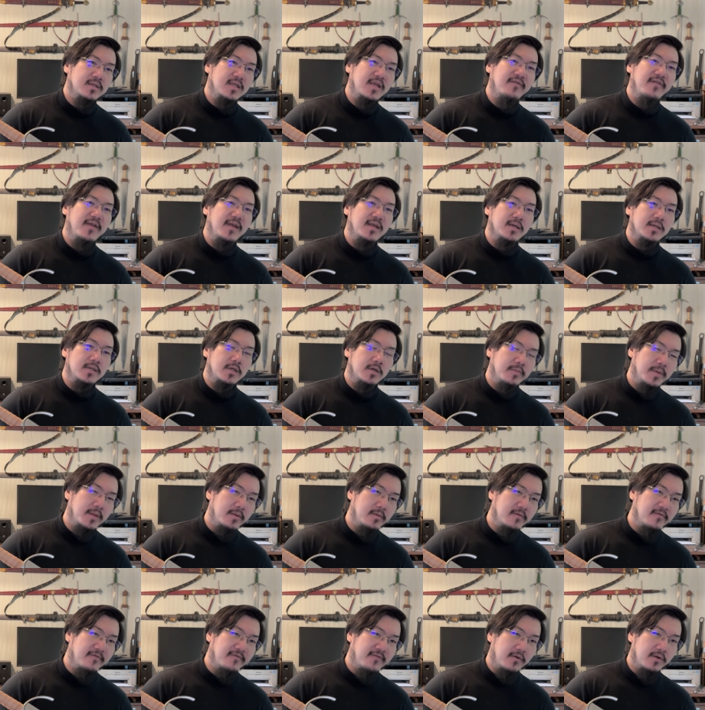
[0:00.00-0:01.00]
deviated a little bit
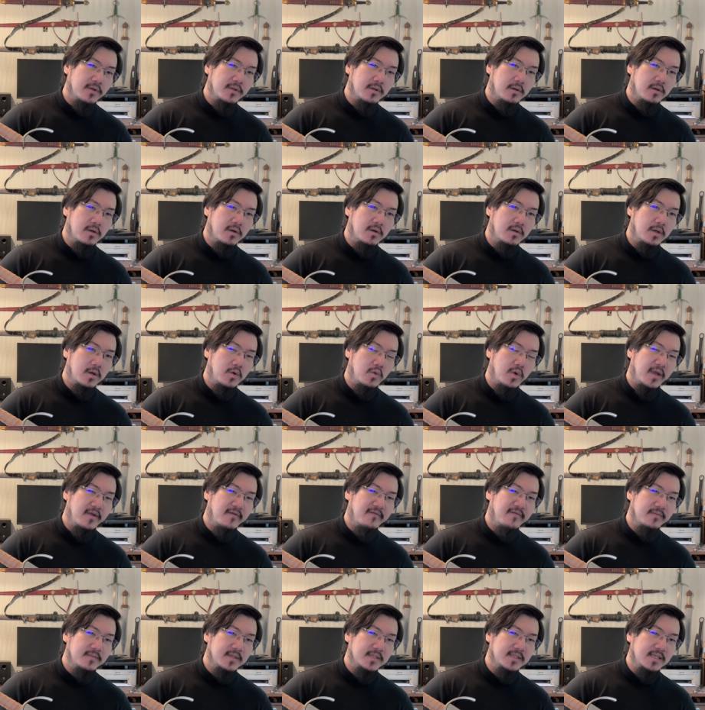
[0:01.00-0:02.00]
further away
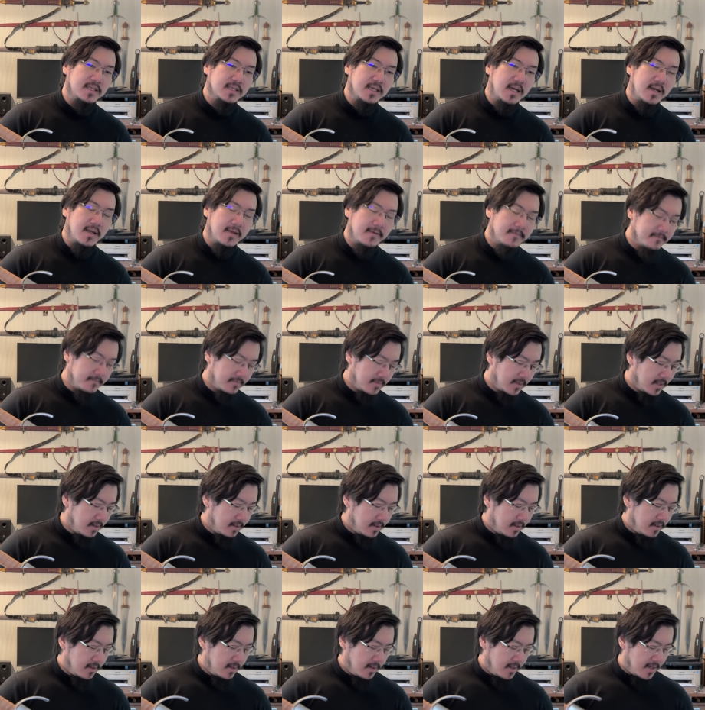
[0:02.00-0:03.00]
from the design,
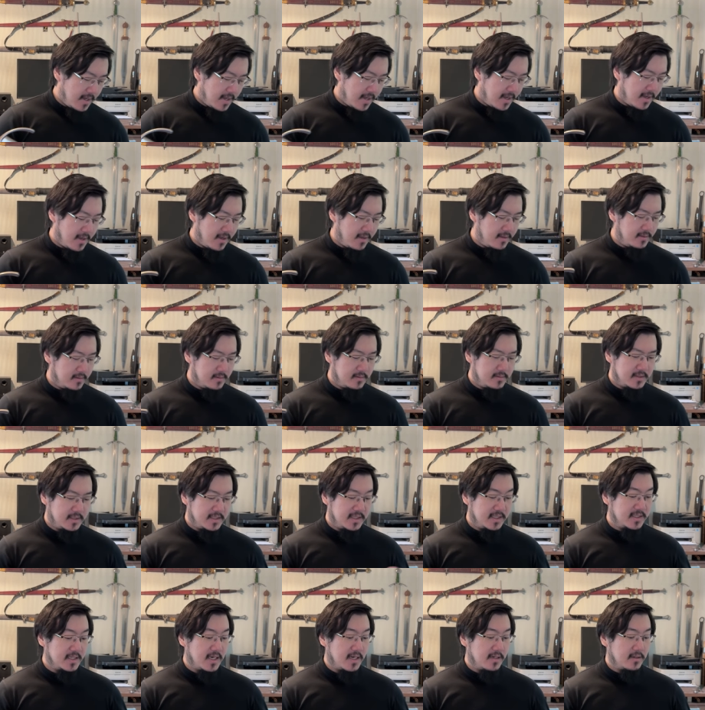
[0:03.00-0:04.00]
and the
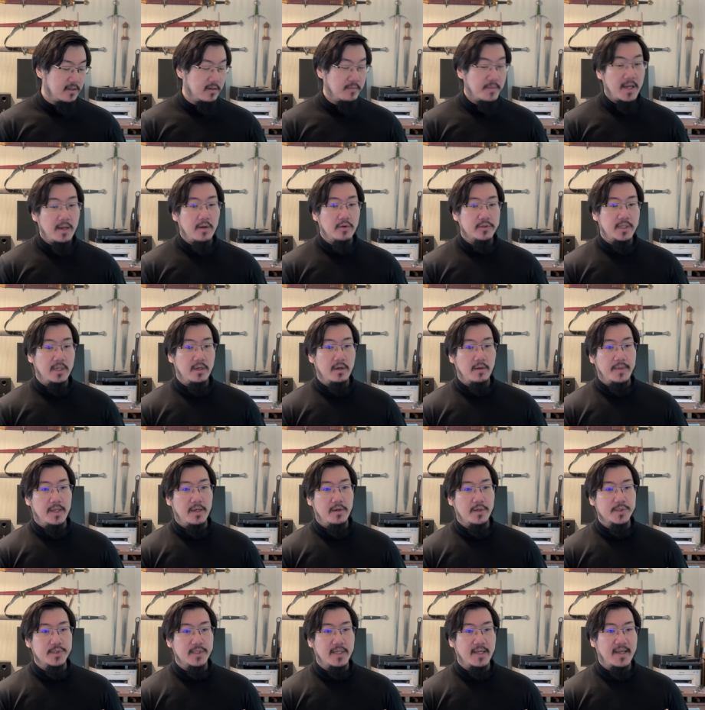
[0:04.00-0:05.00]
designer, Michael Tinker
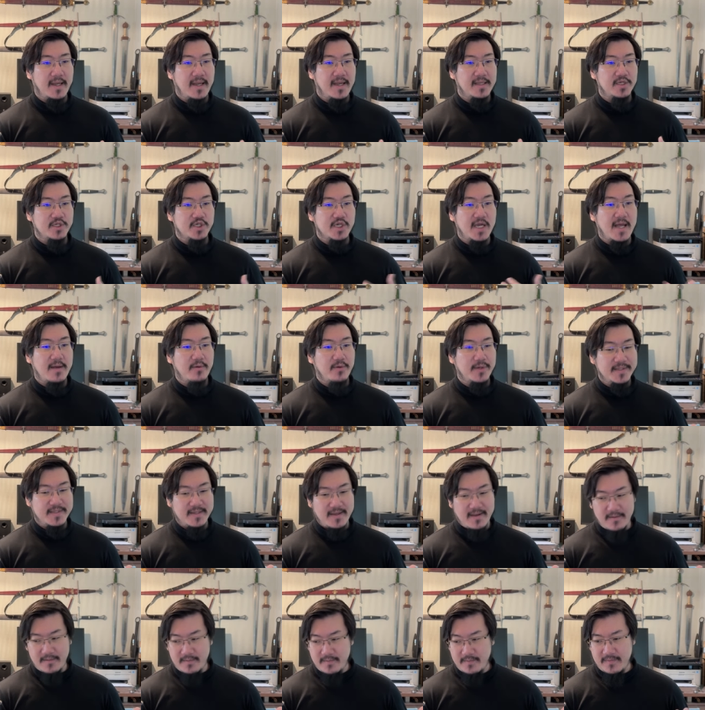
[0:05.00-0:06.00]
Pierce, had a chat with
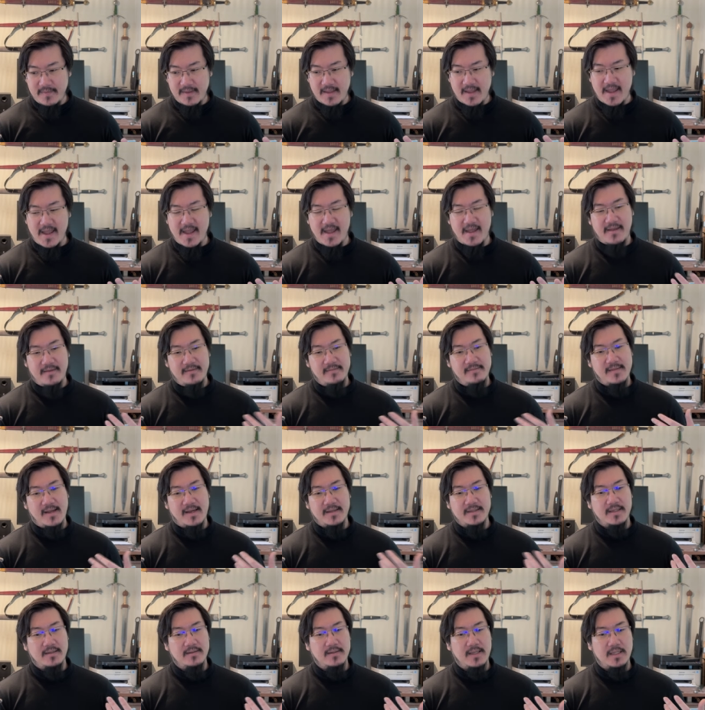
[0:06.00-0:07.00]
them, and I
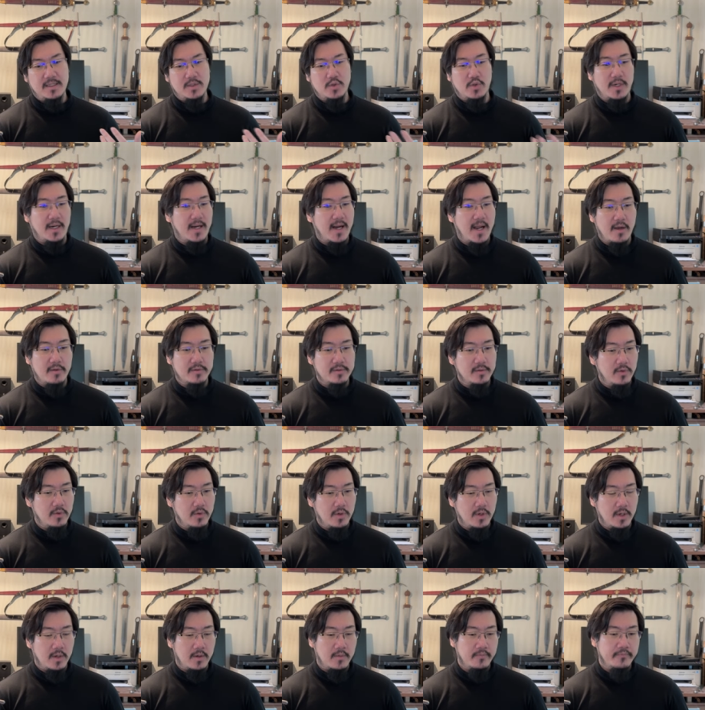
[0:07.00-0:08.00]
think they sorted out
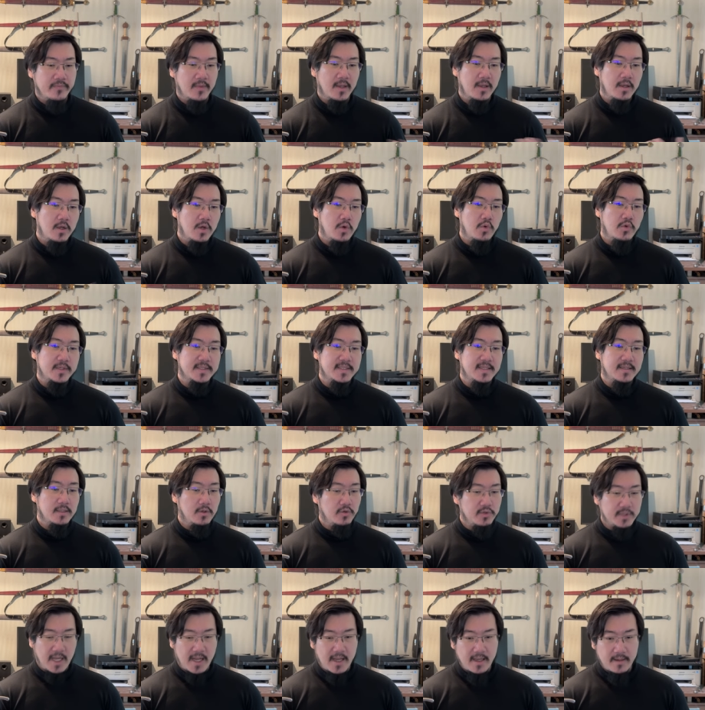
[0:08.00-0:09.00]
um, within
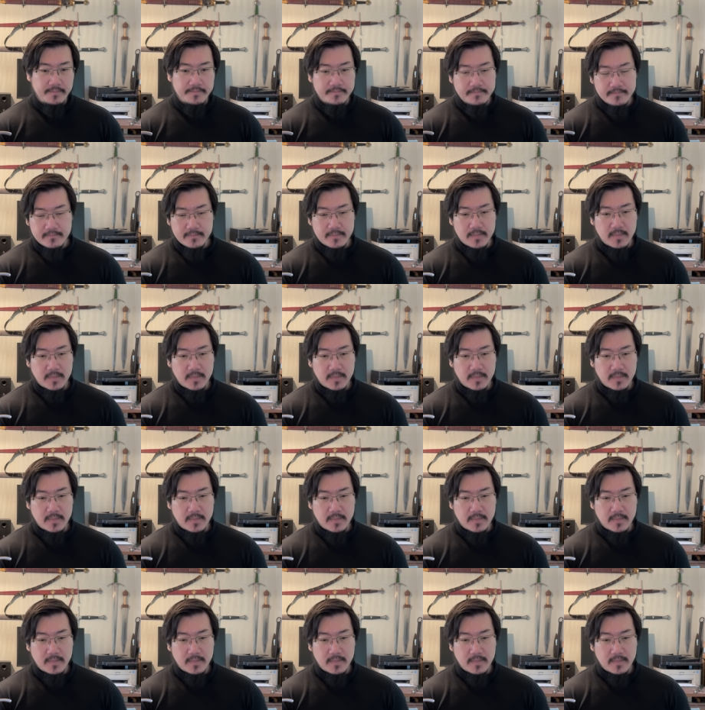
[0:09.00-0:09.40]
no time.